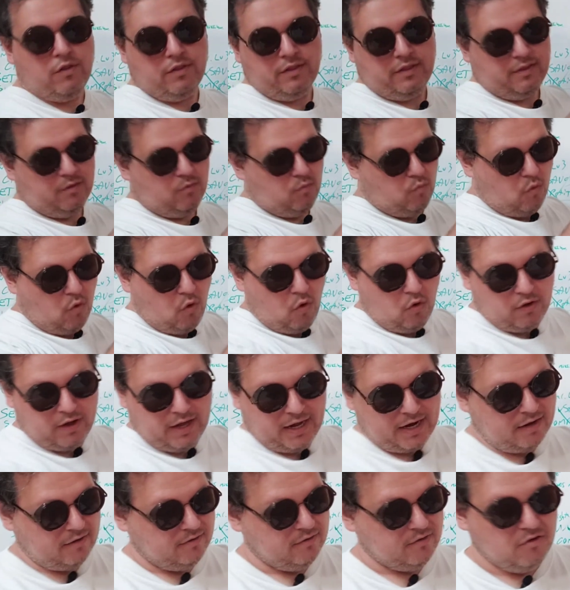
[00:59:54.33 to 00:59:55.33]
and the wall
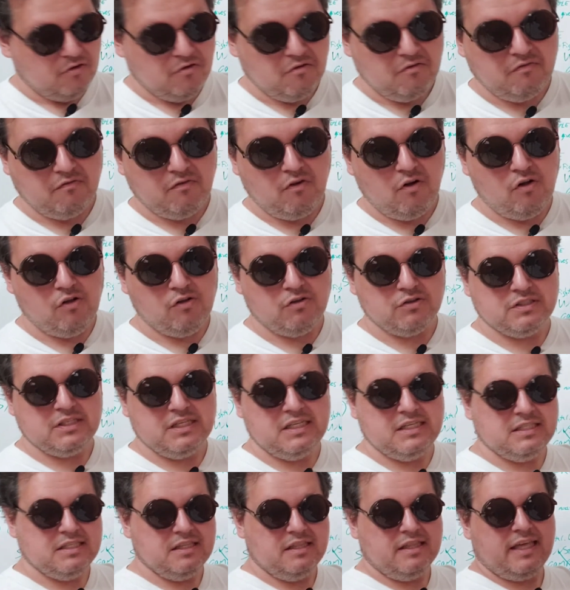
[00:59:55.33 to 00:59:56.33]
kind of falls
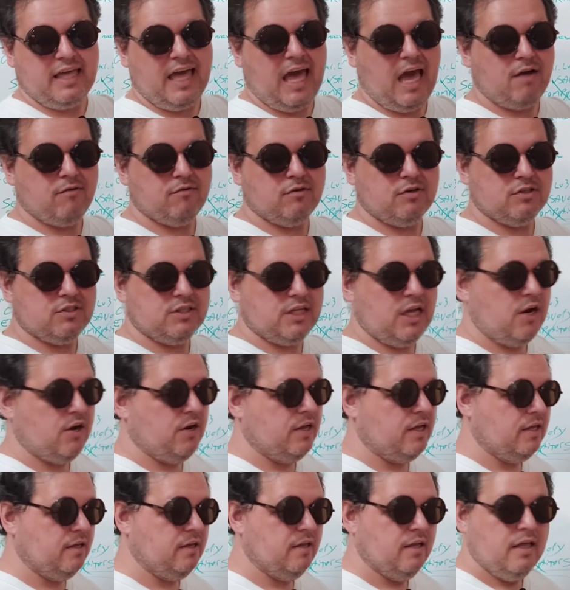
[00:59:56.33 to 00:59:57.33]
into the cavernous
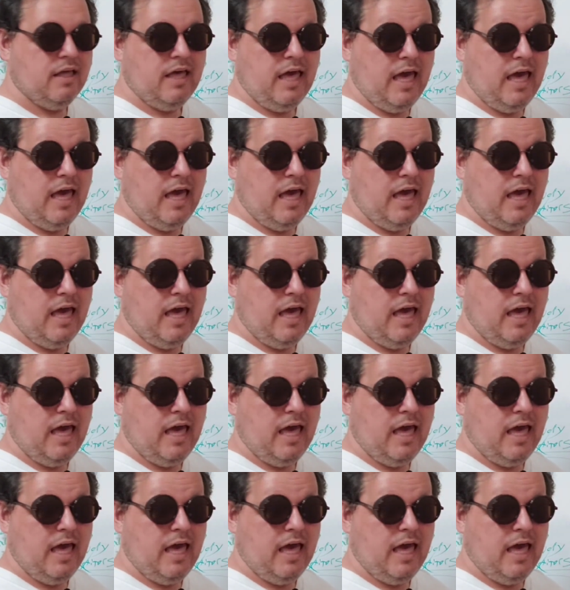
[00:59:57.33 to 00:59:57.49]
area,